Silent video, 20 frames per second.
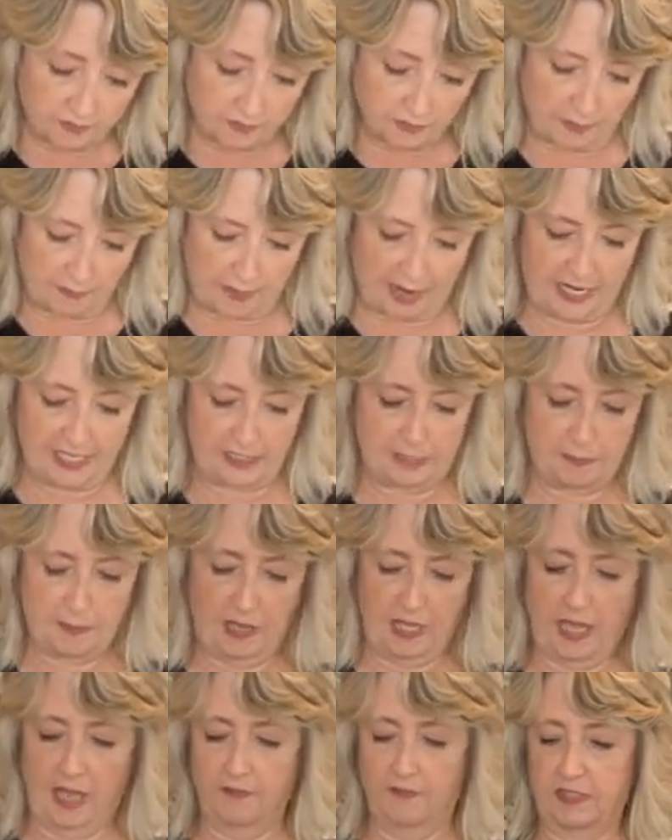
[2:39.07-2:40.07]
of reminds
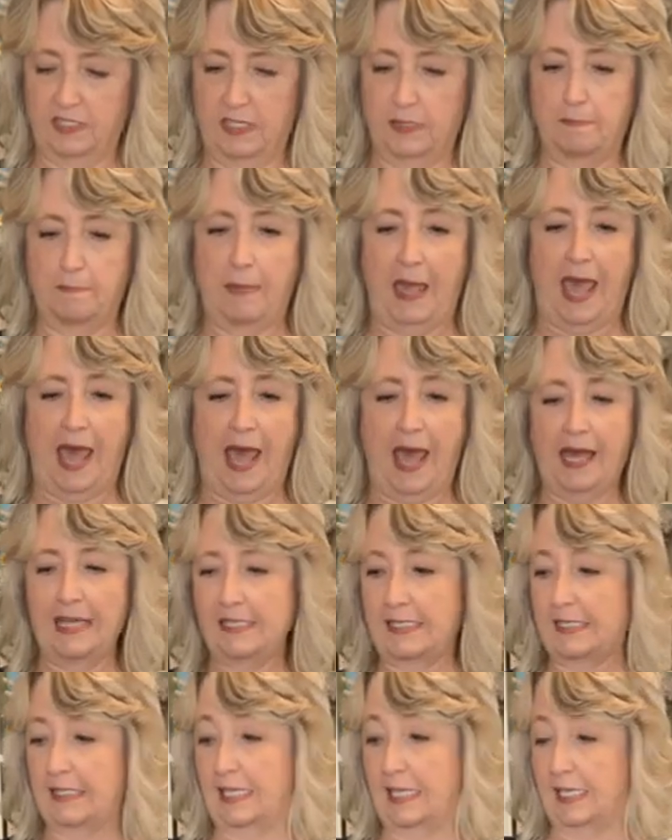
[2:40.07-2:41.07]
me of a
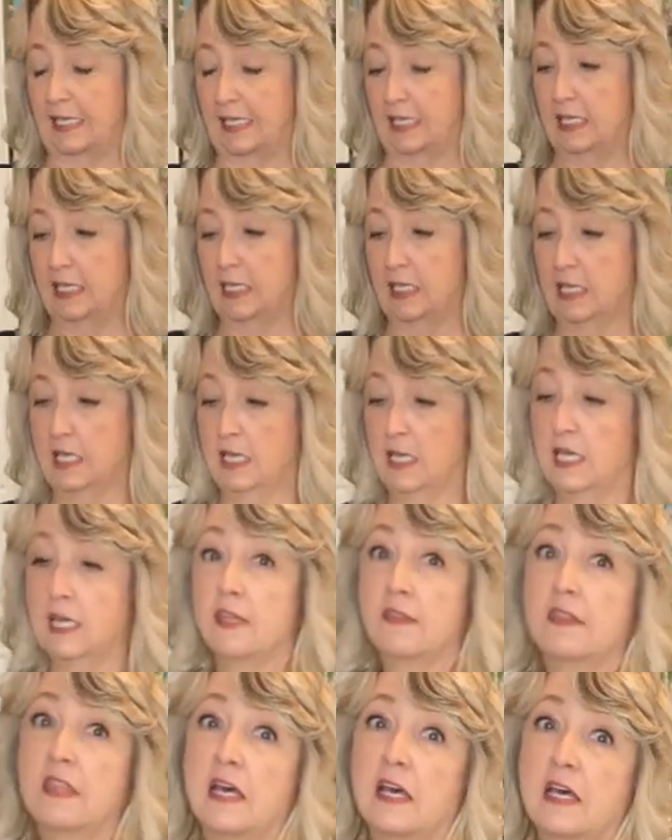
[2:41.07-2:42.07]
damask.
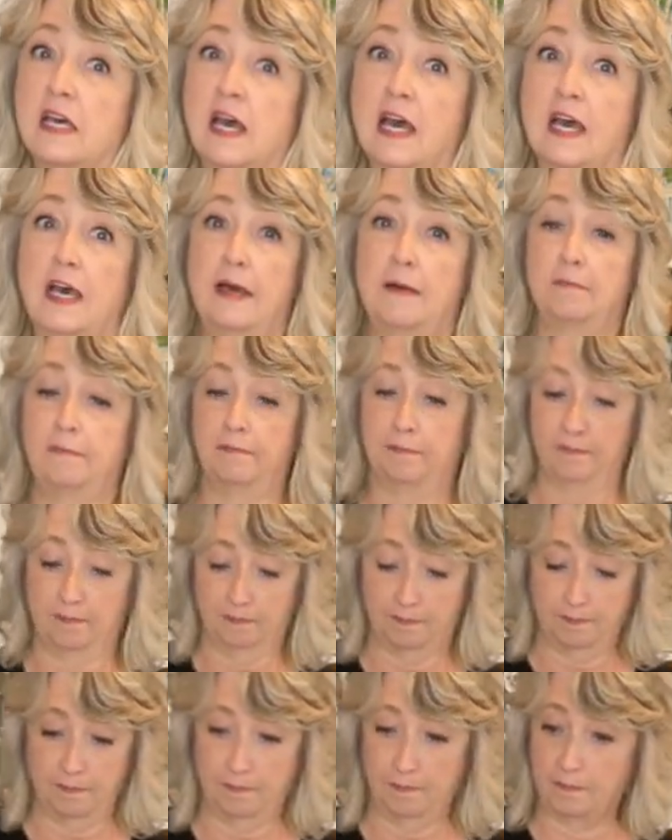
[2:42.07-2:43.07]
The, um,
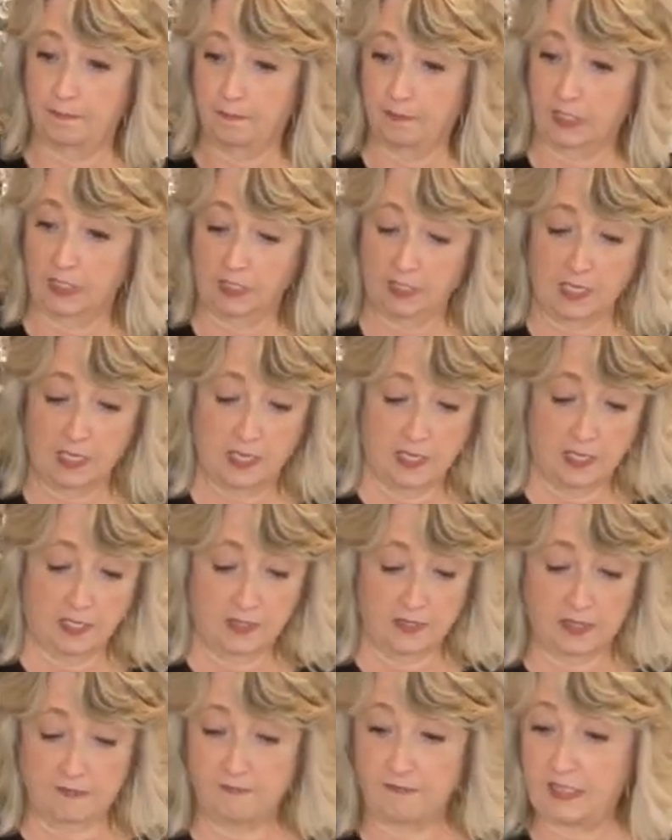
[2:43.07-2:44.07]

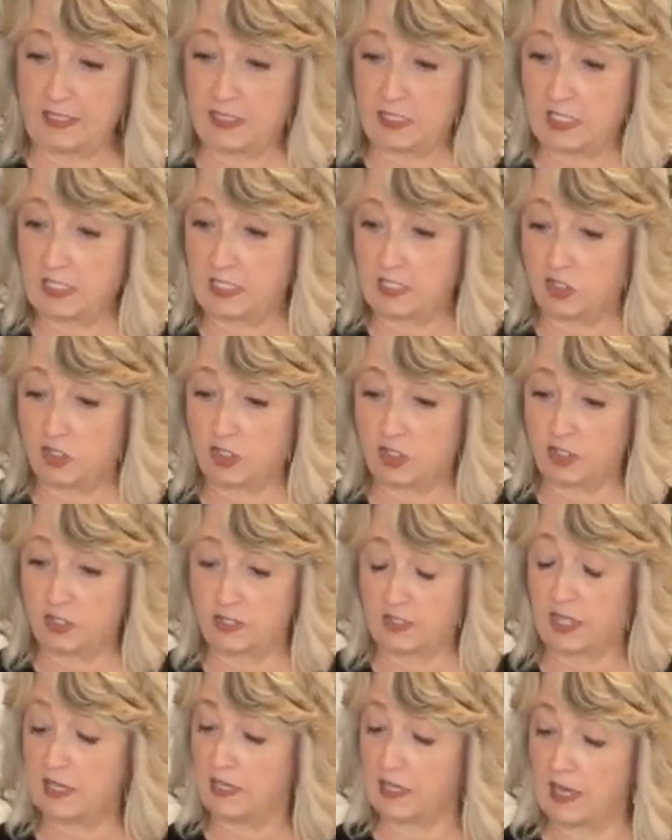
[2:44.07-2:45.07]
the vintage,
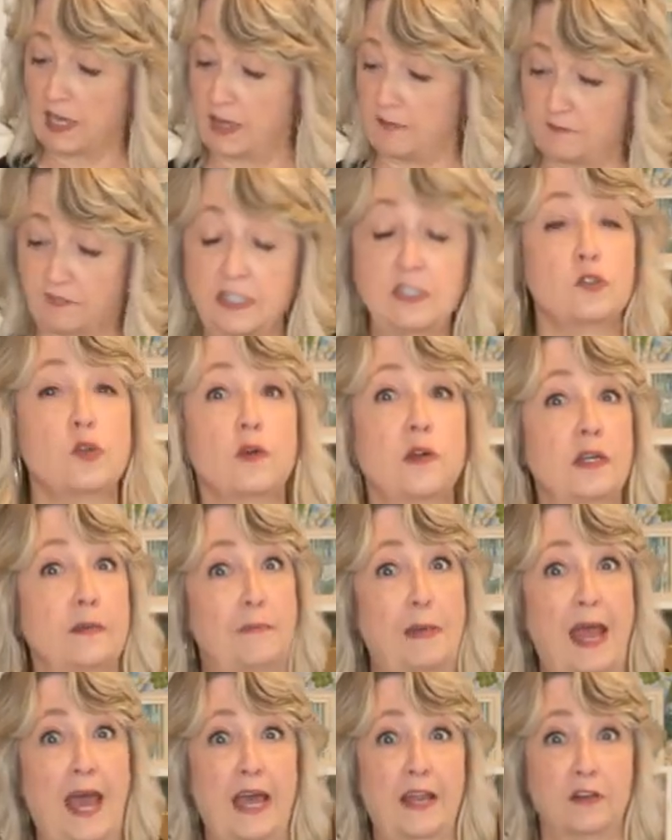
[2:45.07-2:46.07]
the um,
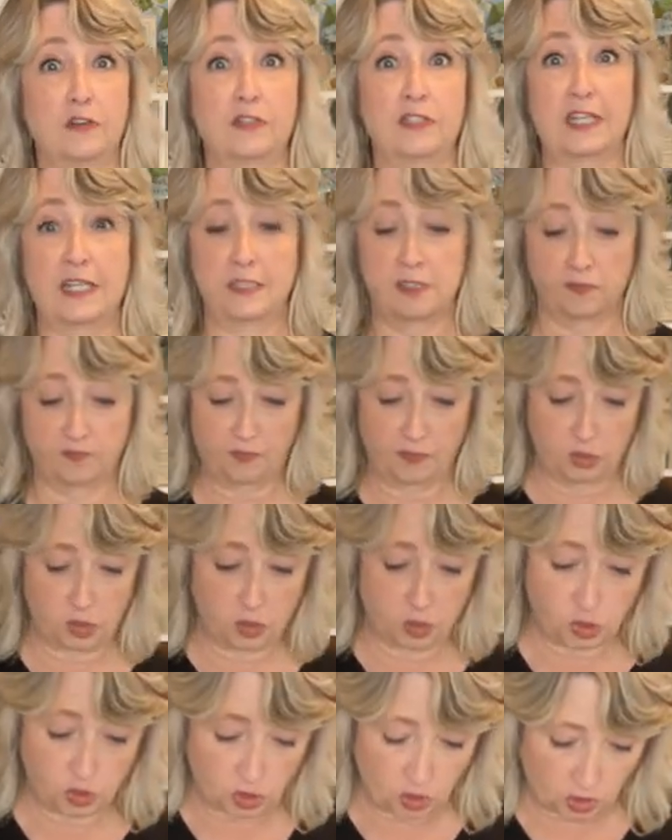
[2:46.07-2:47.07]
Victorian pattern does for
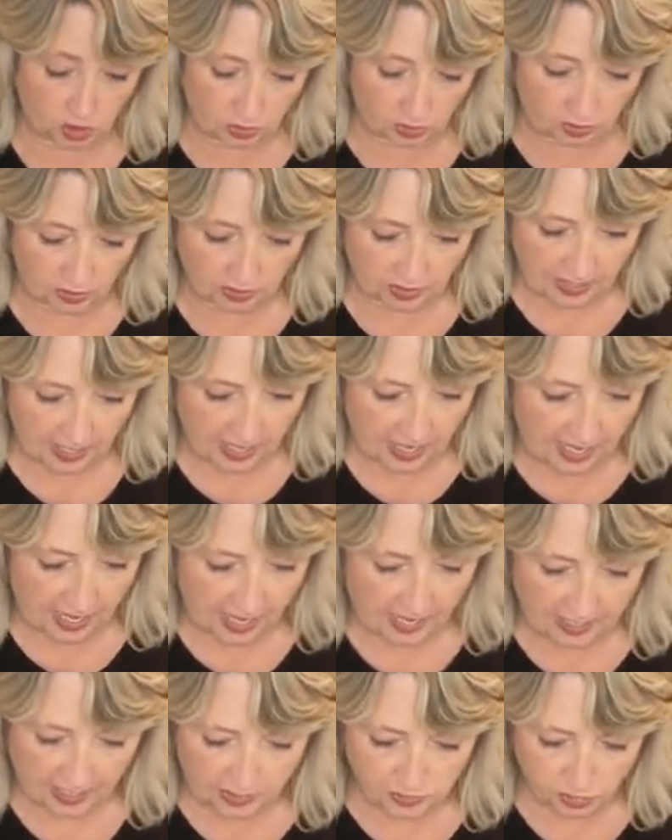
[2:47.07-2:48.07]
sure.
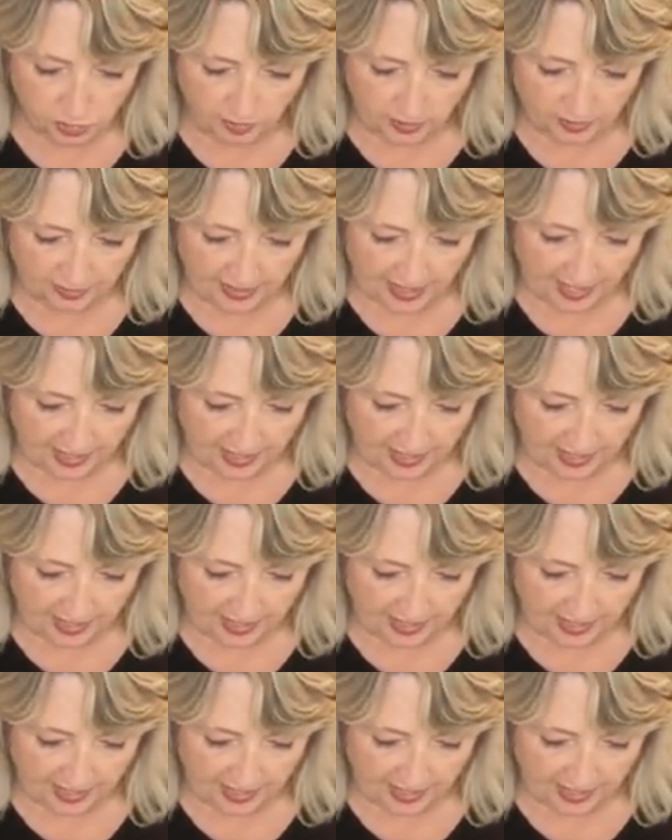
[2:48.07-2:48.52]
And I'll show you